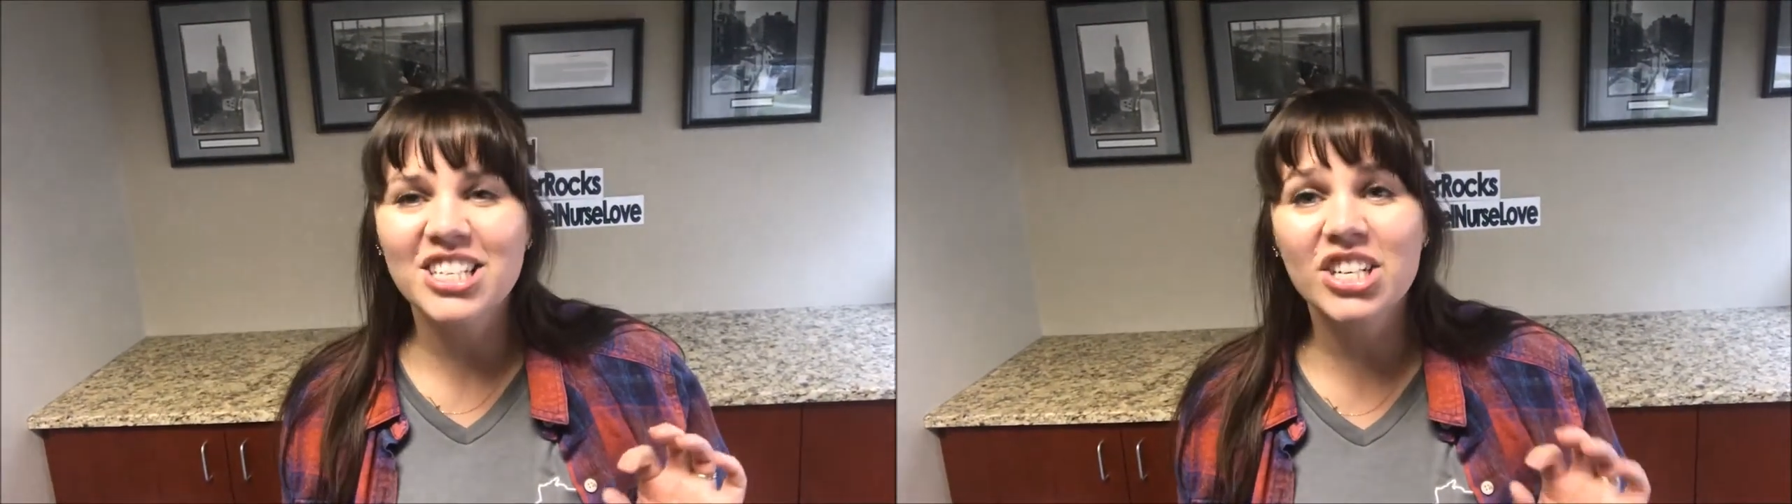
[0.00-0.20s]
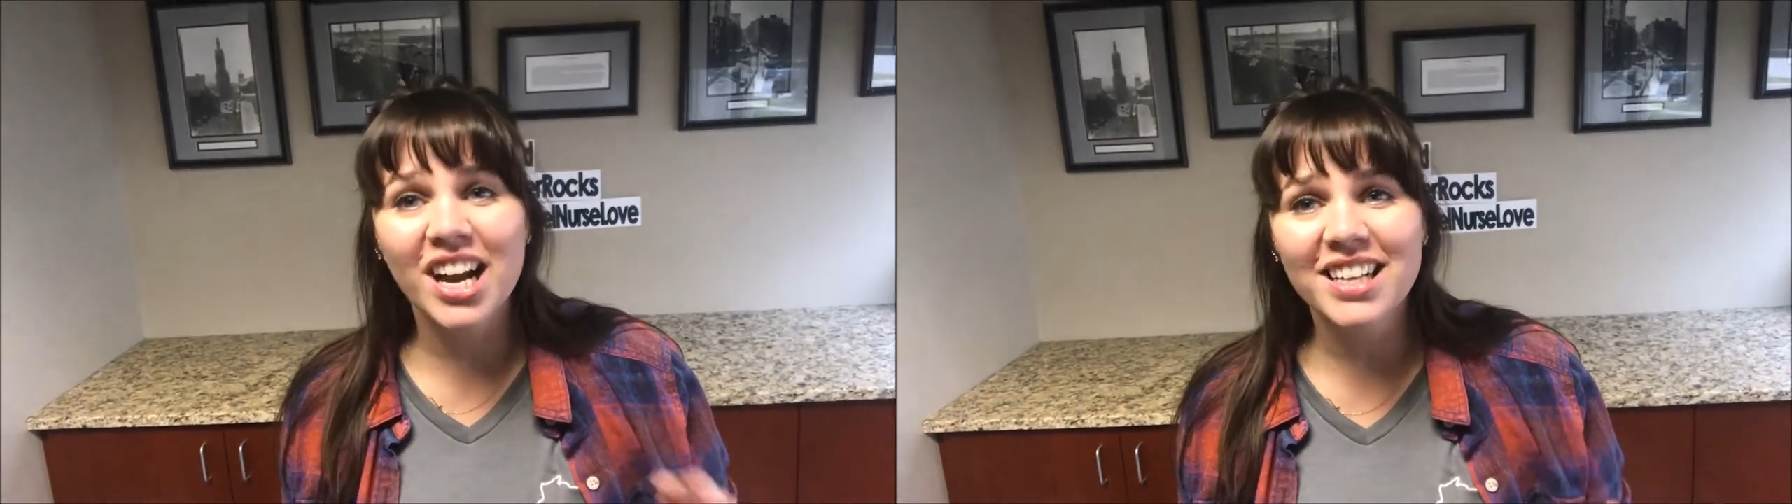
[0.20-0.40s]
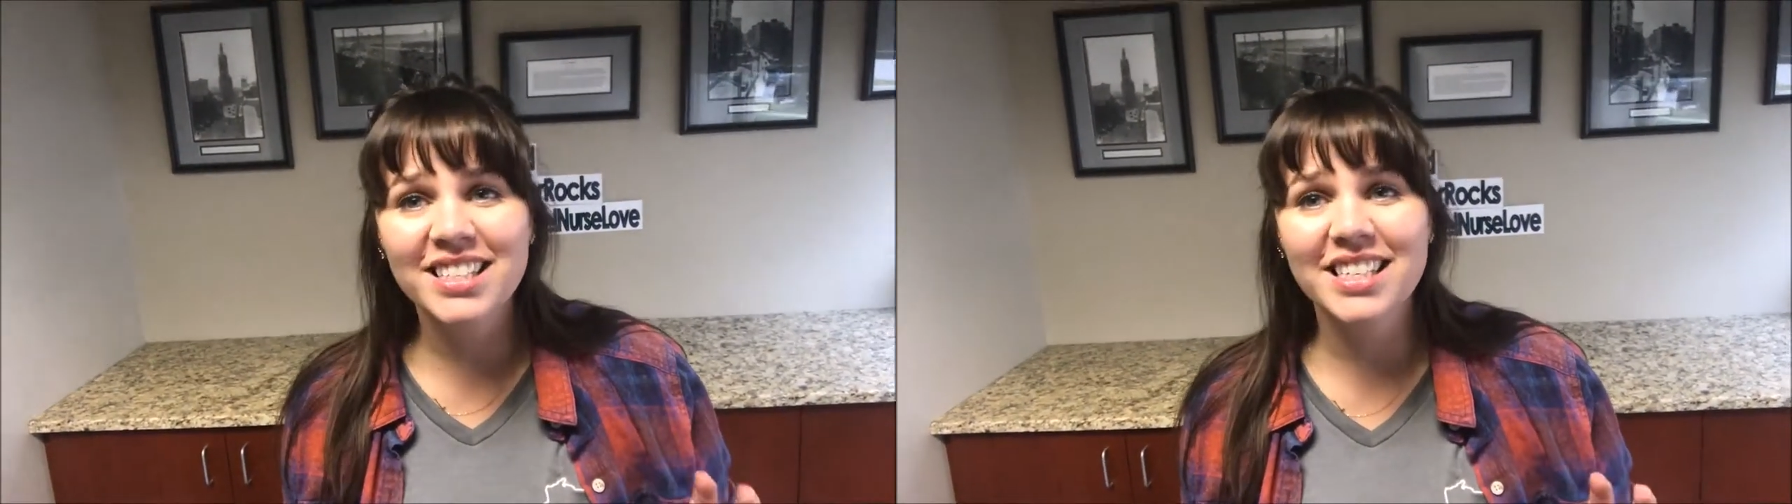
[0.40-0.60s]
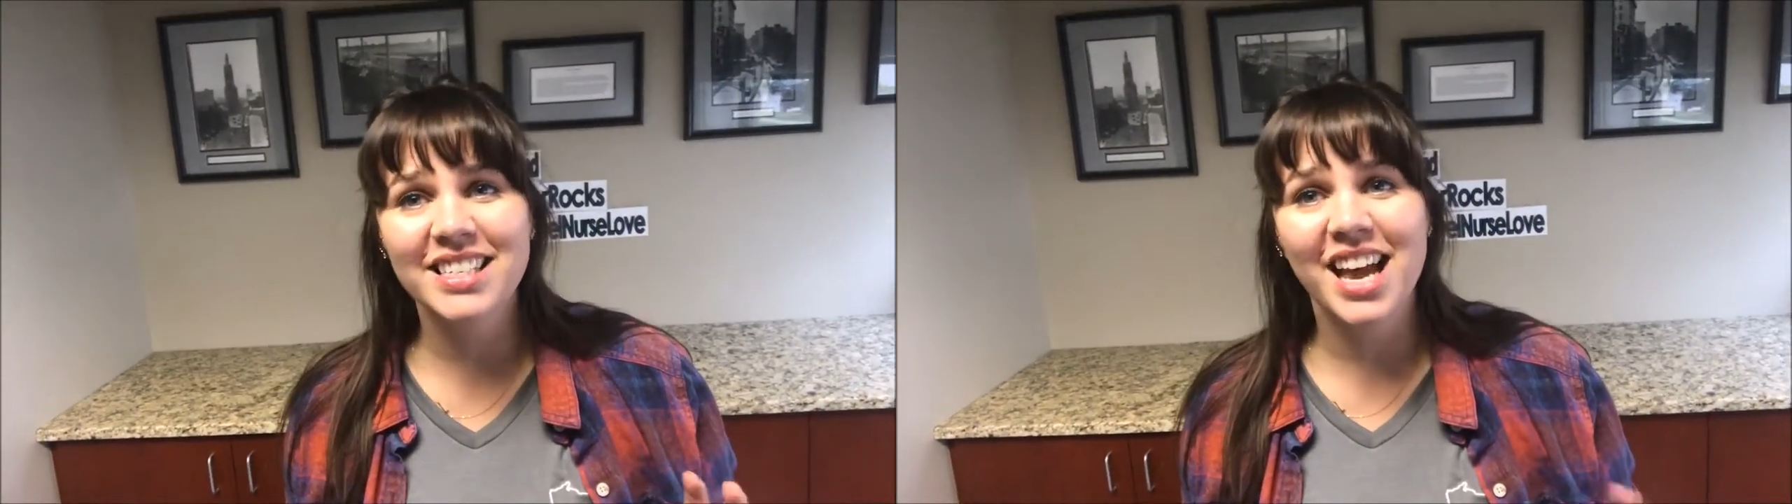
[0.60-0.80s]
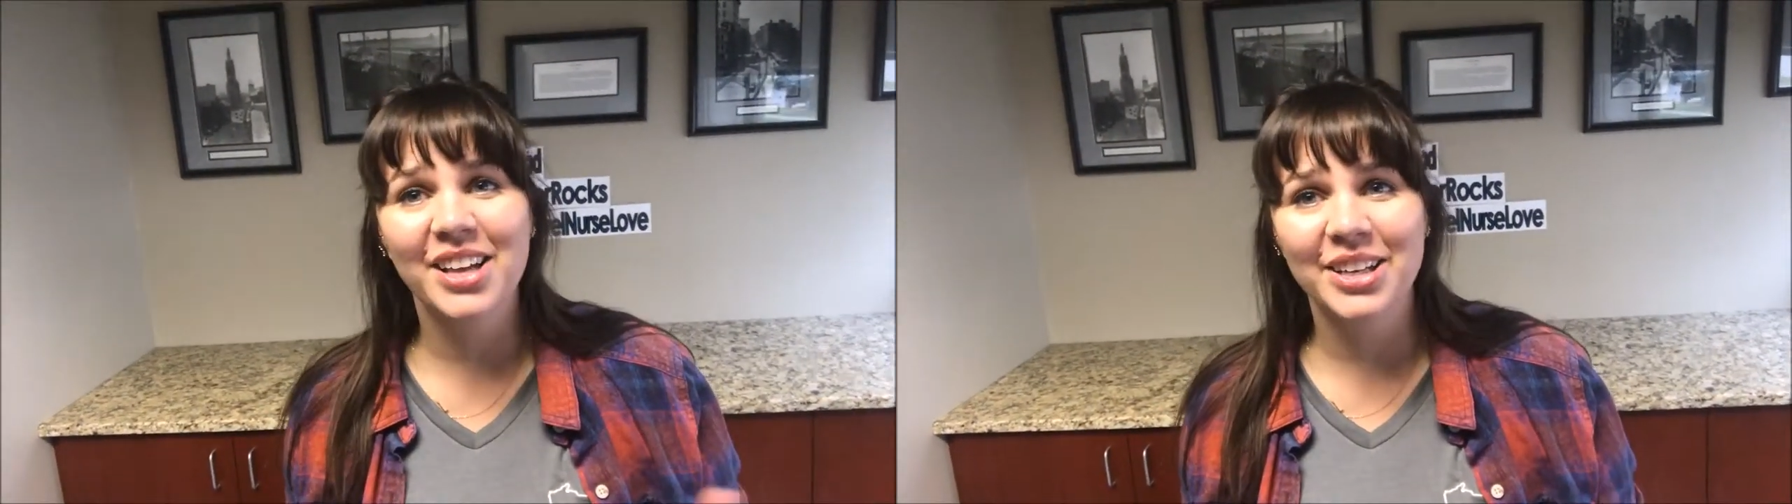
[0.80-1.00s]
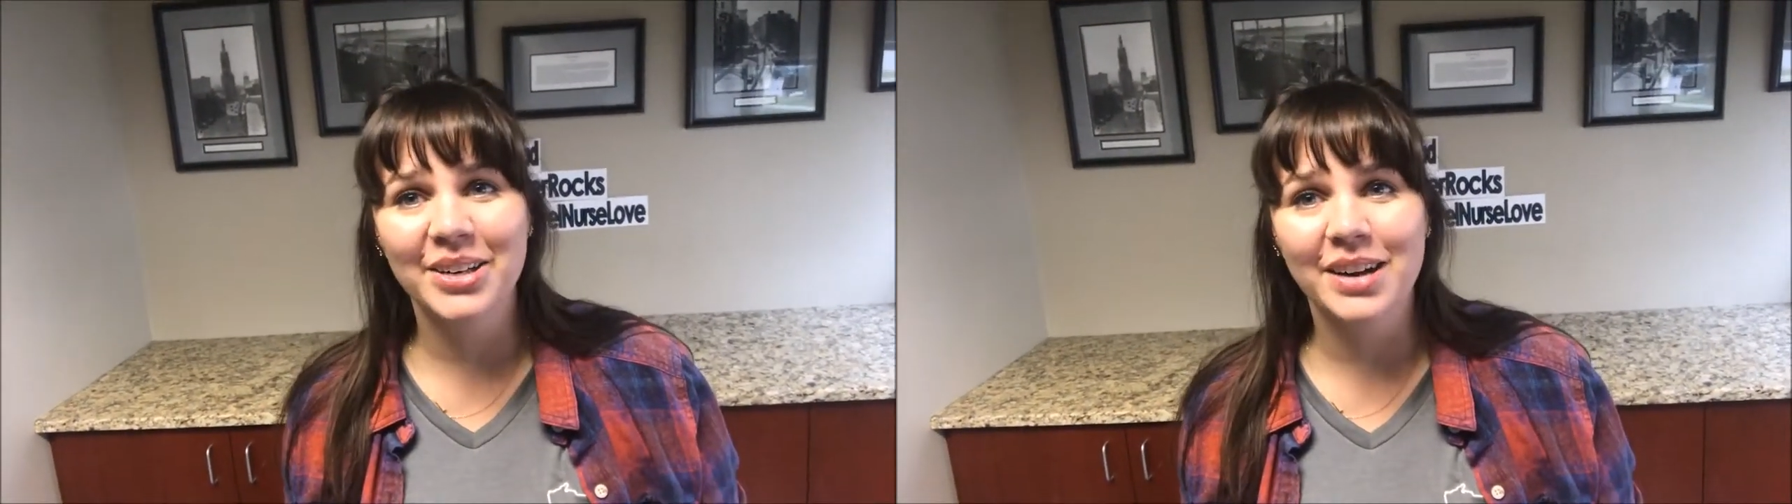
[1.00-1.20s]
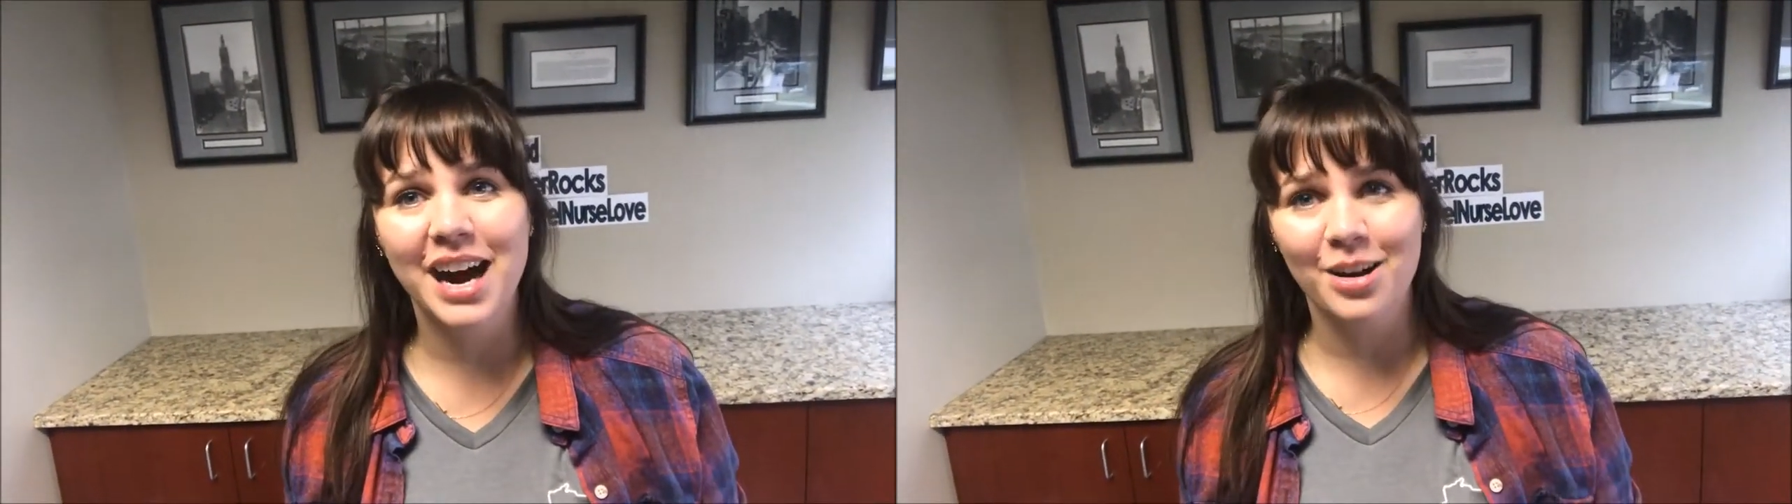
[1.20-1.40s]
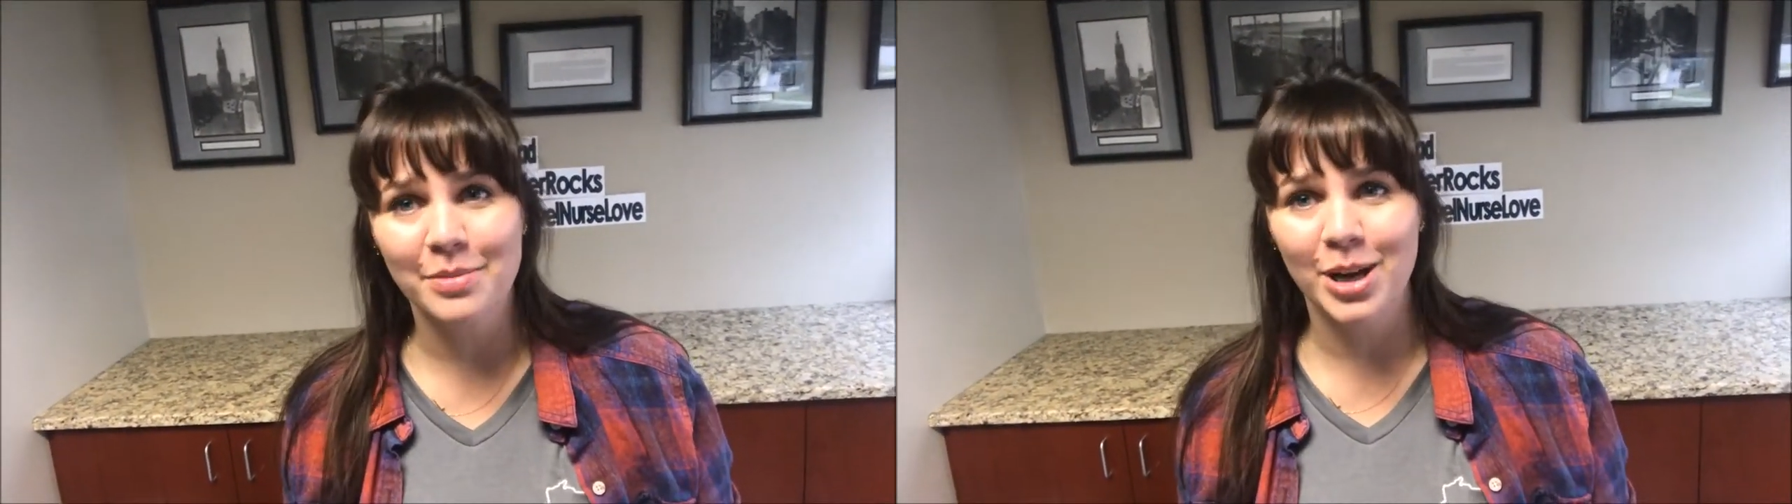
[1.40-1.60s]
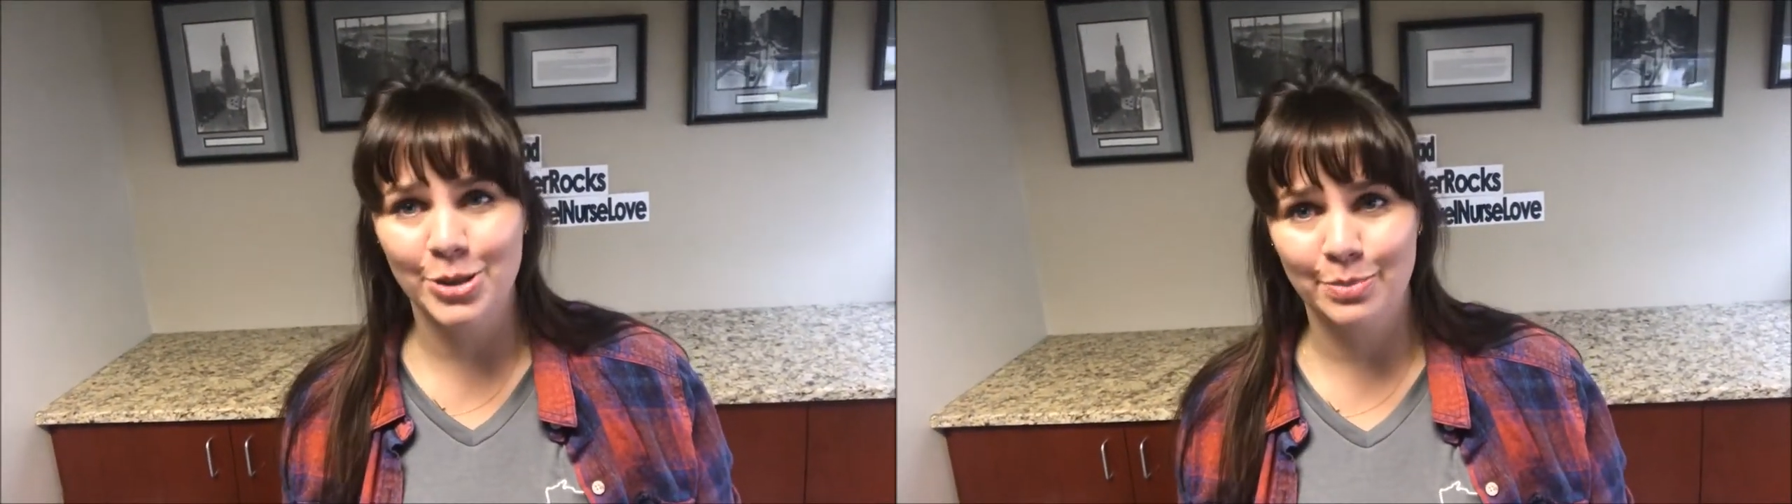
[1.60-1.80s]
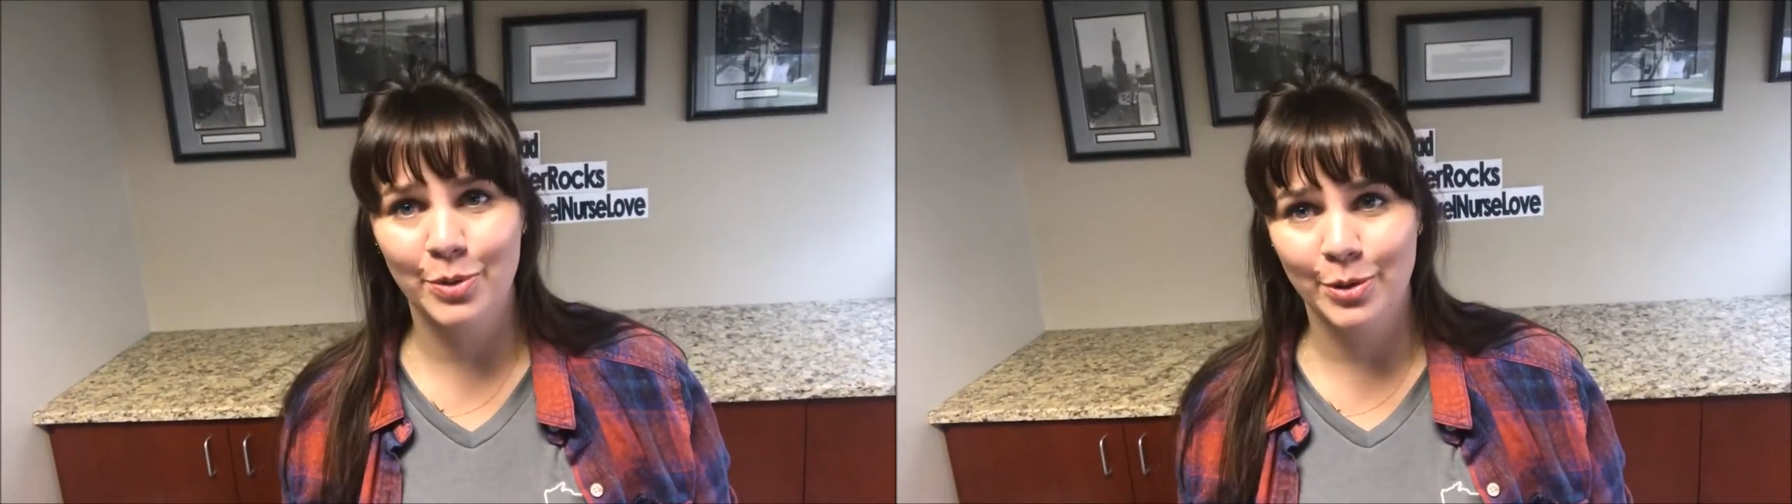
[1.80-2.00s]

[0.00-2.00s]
just to tell you how much